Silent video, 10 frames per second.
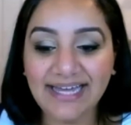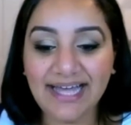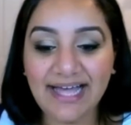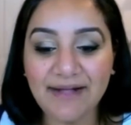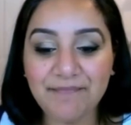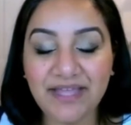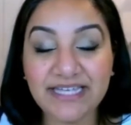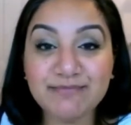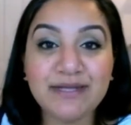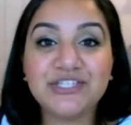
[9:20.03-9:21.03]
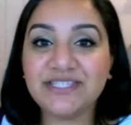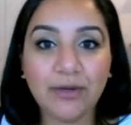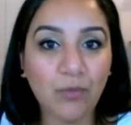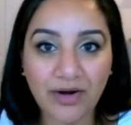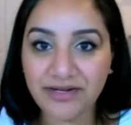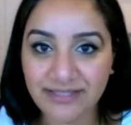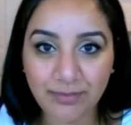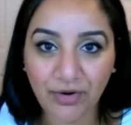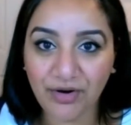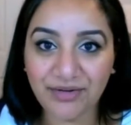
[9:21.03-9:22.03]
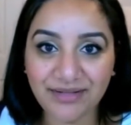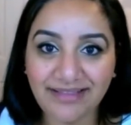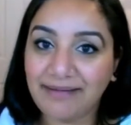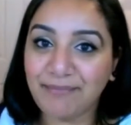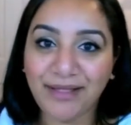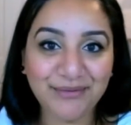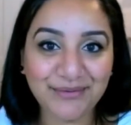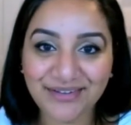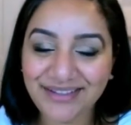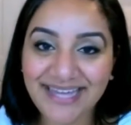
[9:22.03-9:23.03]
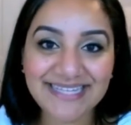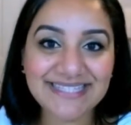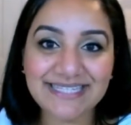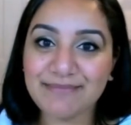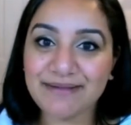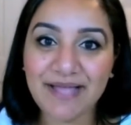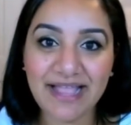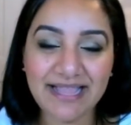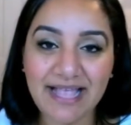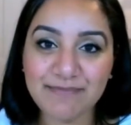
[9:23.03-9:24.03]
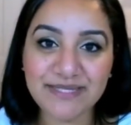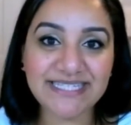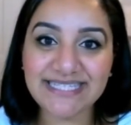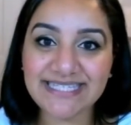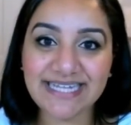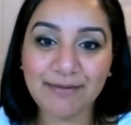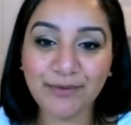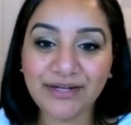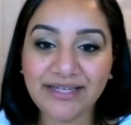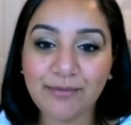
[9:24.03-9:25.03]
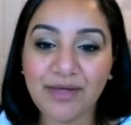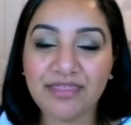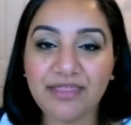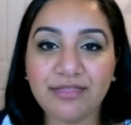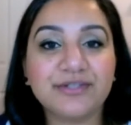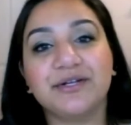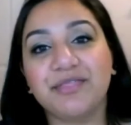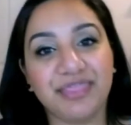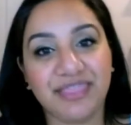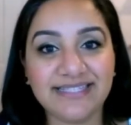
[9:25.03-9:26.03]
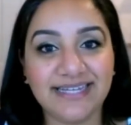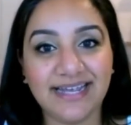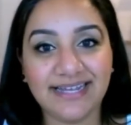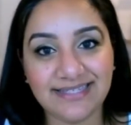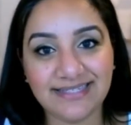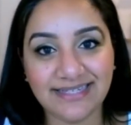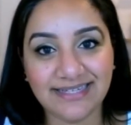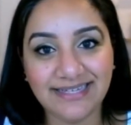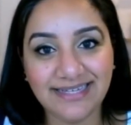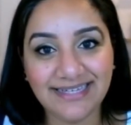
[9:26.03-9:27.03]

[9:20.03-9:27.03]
as much as I want to support like my local clients and and businesses that I'm working with, there's certain things that I need to